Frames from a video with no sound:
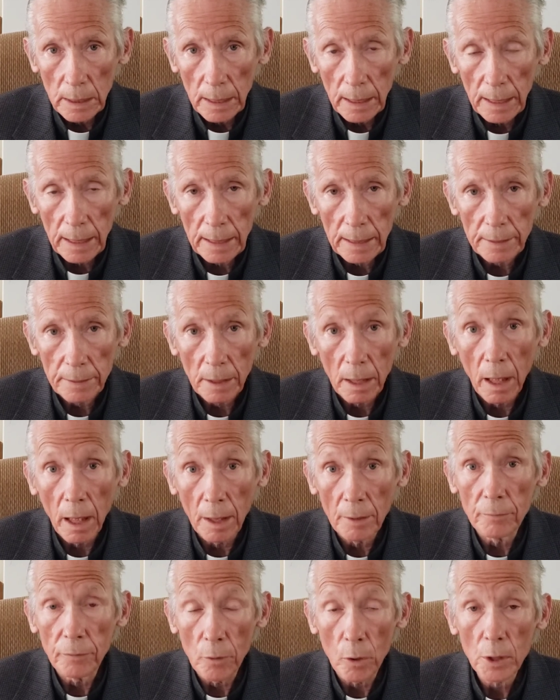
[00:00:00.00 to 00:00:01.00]
and
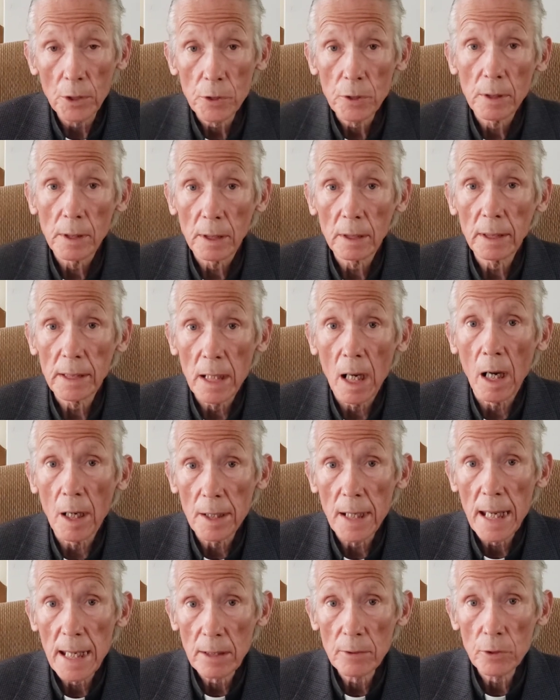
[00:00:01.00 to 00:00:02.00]
unfortunately
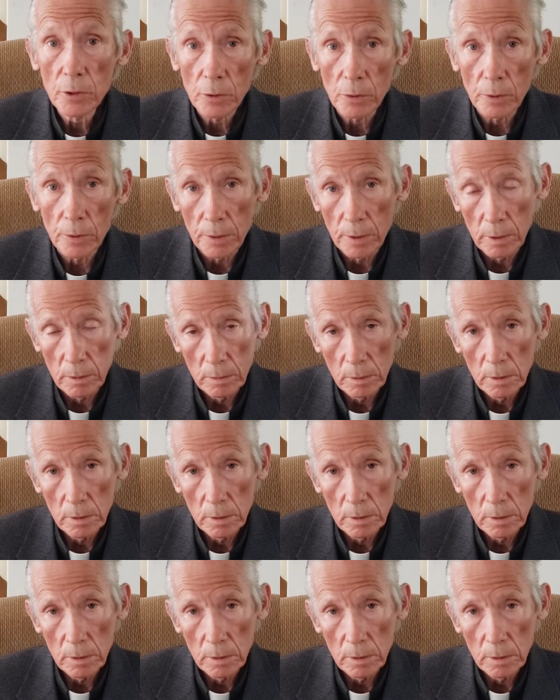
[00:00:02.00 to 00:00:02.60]
unanswered